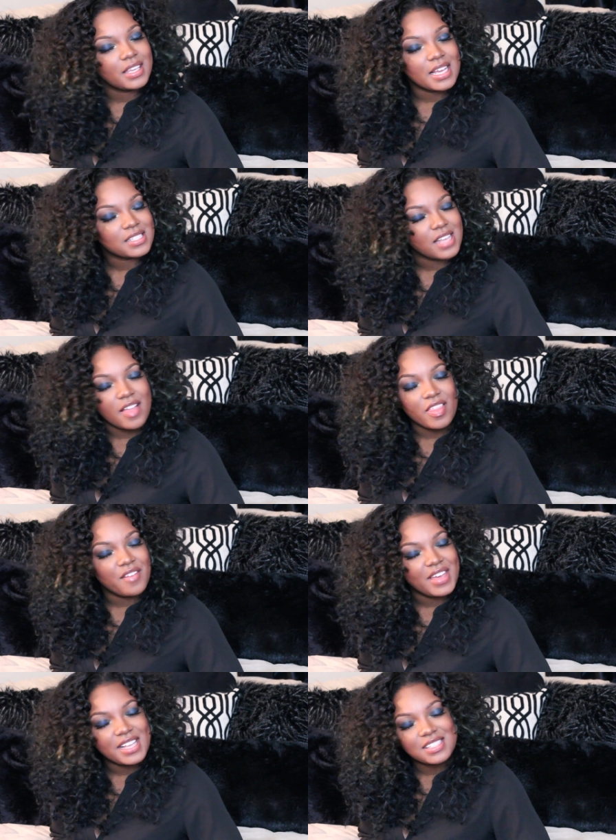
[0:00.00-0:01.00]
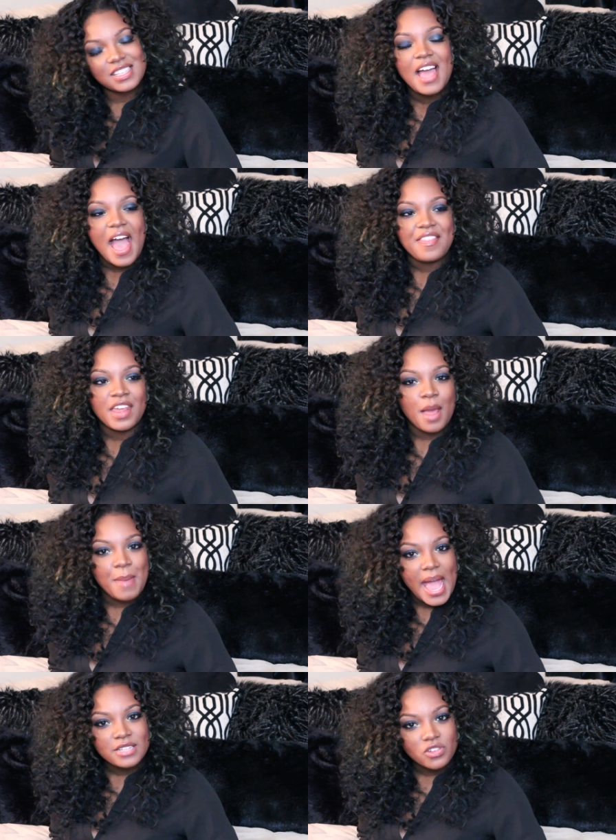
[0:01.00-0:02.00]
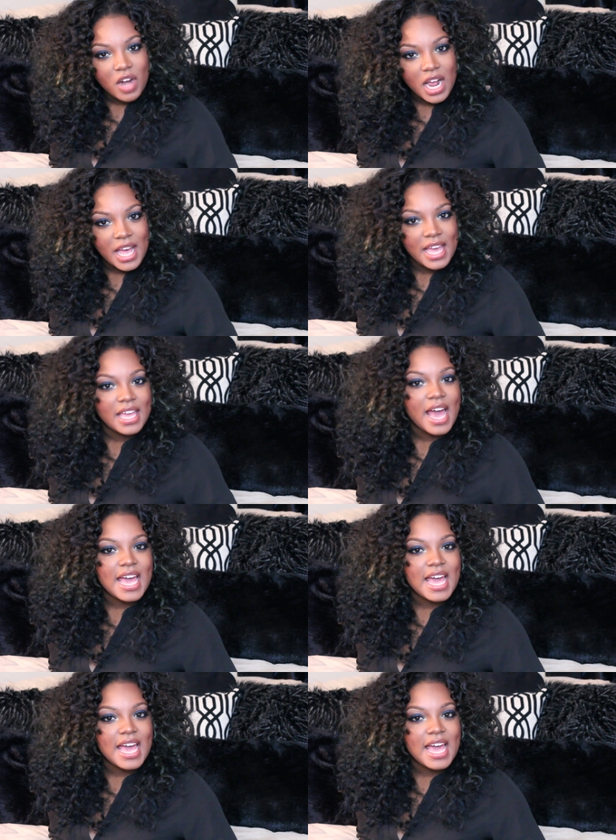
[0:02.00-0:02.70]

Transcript: Yes, I love it. And then I pat dry,